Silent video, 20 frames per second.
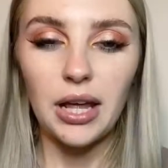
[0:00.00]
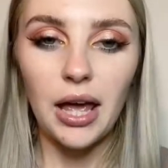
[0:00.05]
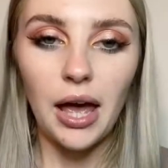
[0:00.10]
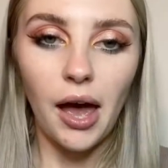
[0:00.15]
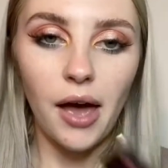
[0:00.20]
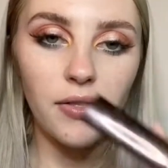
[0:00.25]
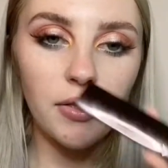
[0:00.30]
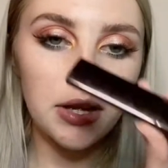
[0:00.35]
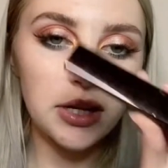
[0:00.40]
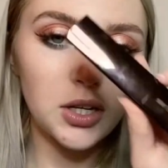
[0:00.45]
And
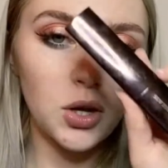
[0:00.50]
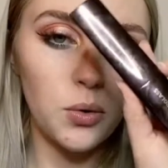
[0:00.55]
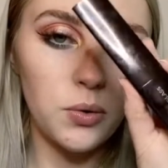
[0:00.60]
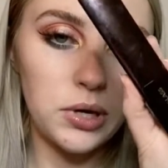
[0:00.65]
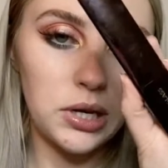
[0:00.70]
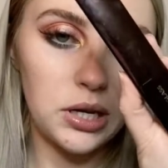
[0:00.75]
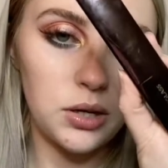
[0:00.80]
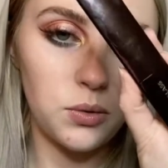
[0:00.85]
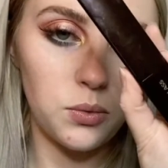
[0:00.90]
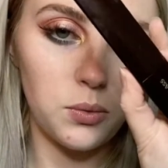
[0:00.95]
then going
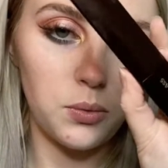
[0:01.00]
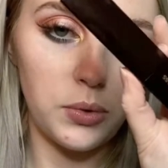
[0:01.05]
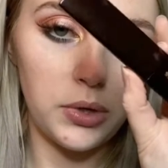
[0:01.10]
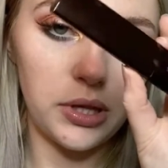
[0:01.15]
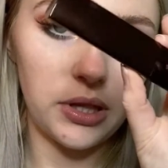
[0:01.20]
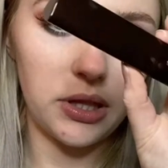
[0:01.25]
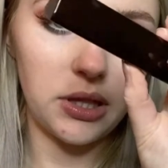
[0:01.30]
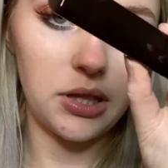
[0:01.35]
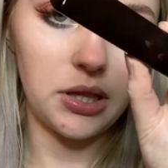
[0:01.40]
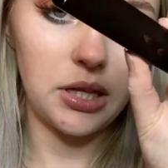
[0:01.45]
in with
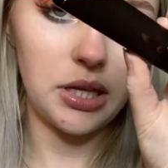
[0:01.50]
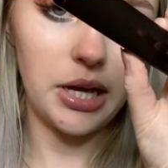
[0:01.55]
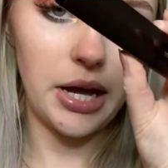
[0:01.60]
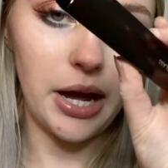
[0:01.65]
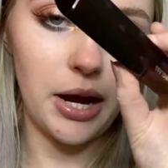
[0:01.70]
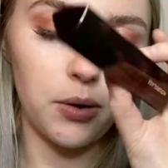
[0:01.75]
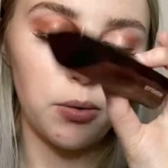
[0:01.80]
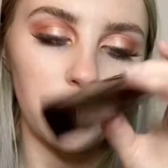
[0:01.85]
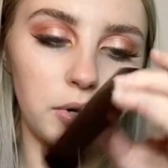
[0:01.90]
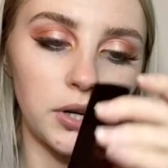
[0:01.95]
the
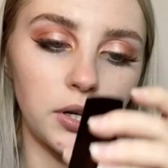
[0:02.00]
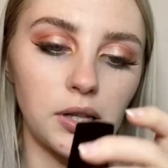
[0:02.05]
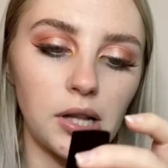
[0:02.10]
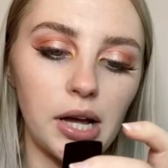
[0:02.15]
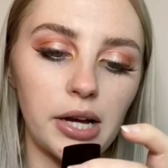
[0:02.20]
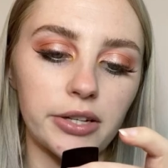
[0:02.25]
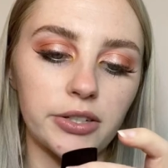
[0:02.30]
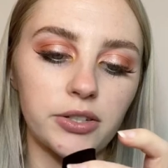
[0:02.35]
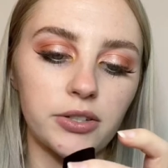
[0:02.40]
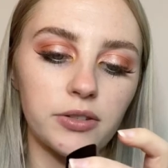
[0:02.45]

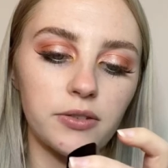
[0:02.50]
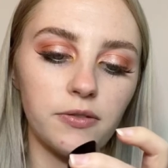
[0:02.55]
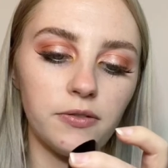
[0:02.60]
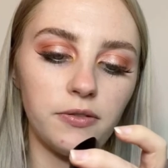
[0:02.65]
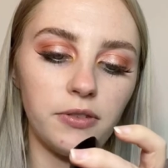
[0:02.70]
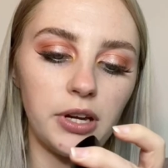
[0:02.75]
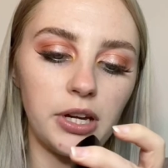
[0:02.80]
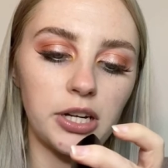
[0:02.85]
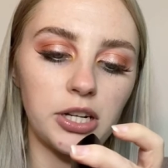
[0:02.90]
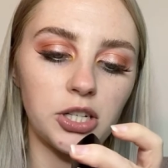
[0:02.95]
Hourglass
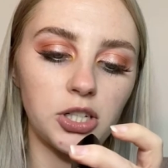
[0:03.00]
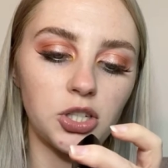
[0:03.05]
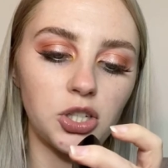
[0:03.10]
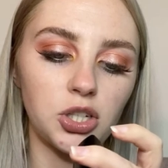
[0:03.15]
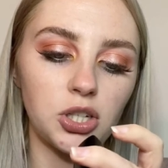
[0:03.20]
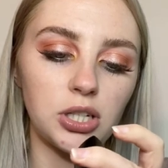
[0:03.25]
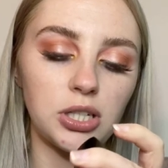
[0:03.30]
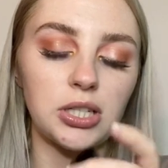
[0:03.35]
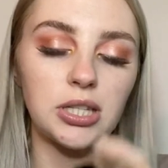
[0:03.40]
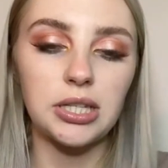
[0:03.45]
Vanish
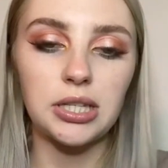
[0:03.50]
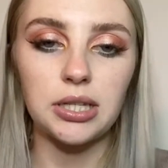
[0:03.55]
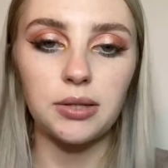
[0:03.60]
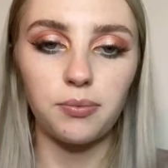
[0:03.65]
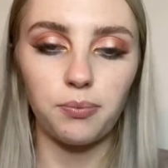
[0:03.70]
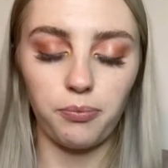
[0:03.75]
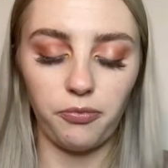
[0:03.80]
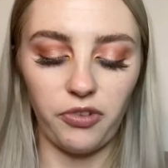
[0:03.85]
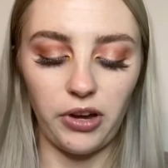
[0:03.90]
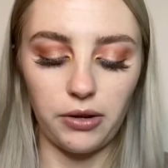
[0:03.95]

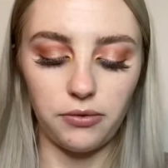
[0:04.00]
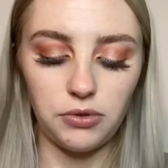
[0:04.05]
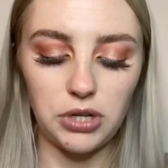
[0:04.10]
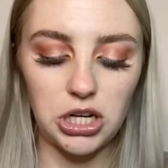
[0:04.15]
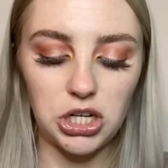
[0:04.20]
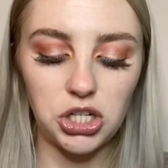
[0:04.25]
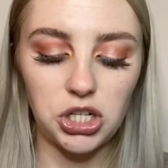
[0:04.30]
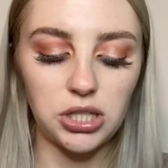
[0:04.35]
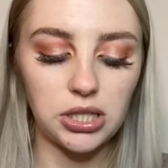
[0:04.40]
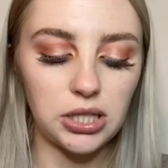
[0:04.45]

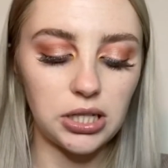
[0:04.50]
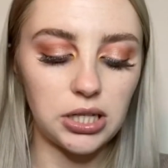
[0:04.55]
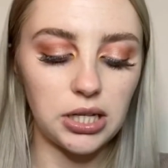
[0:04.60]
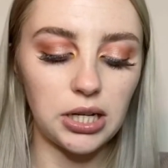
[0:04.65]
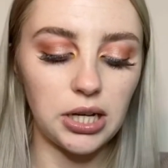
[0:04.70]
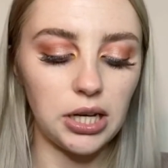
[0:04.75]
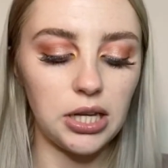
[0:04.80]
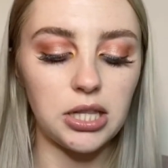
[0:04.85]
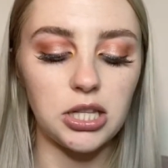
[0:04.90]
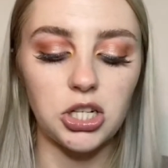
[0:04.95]
foundation stick
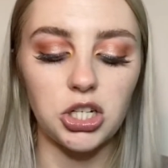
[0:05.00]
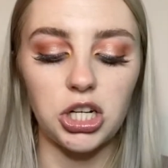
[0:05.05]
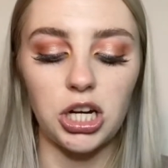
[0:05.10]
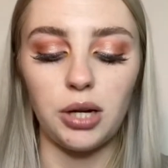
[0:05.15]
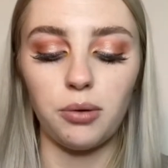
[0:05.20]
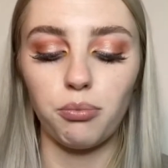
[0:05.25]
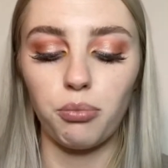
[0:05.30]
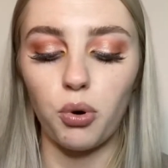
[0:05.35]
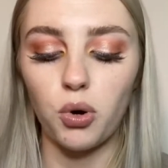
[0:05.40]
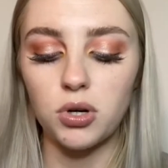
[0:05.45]
in the shade
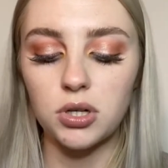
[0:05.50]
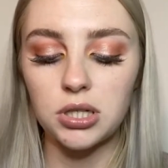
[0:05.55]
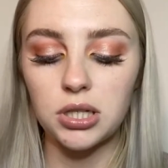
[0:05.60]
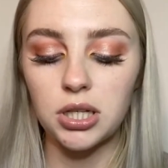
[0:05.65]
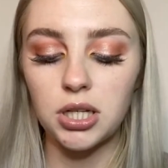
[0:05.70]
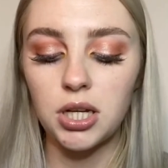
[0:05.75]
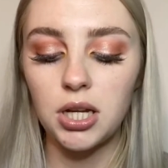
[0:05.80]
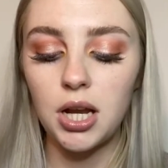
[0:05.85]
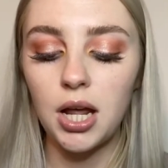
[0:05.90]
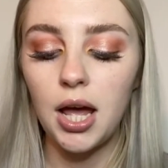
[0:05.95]

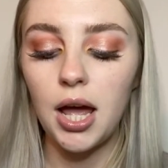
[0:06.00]
Porcelain.